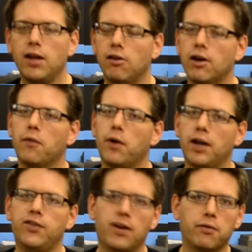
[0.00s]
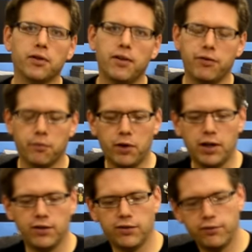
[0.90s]
you're going to want several different
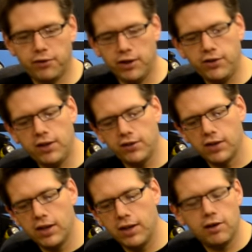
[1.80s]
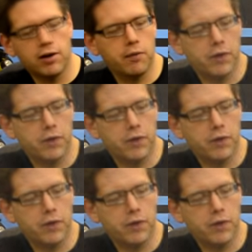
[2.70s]
ones. For instance, you're going to